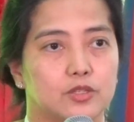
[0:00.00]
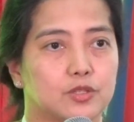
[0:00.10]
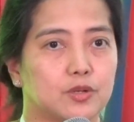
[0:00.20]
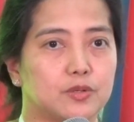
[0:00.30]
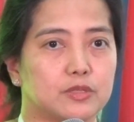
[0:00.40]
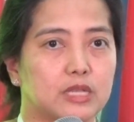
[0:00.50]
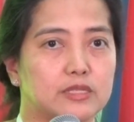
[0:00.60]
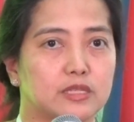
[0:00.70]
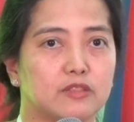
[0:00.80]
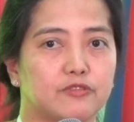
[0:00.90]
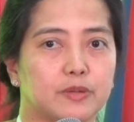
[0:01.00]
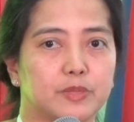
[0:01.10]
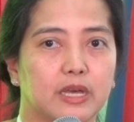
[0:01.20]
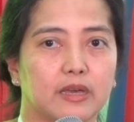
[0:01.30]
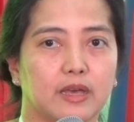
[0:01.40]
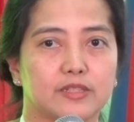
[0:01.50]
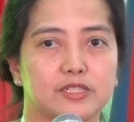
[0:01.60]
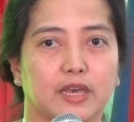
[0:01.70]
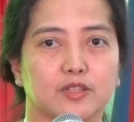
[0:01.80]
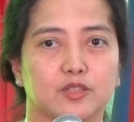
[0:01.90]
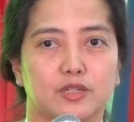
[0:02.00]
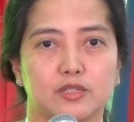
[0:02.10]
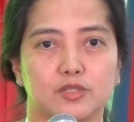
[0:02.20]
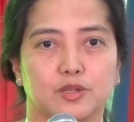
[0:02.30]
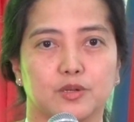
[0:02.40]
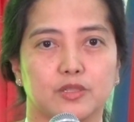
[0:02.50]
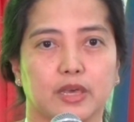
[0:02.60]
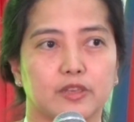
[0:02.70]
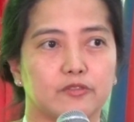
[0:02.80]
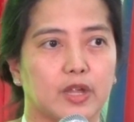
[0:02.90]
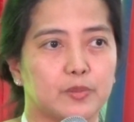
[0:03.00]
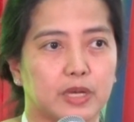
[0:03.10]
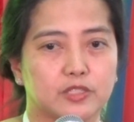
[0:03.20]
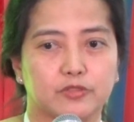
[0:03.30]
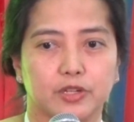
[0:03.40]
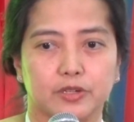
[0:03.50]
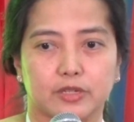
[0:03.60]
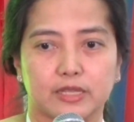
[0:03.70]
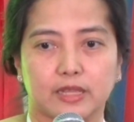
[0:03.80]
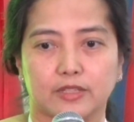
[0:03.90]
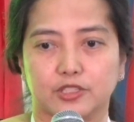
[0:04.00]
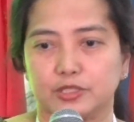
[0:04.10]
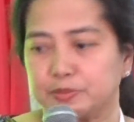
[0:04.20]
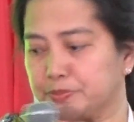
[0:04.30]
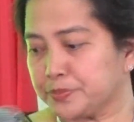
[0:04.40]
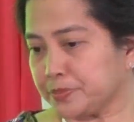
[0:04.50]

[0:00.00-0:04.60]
So that's it from the health sector. So thank you very much for your attention.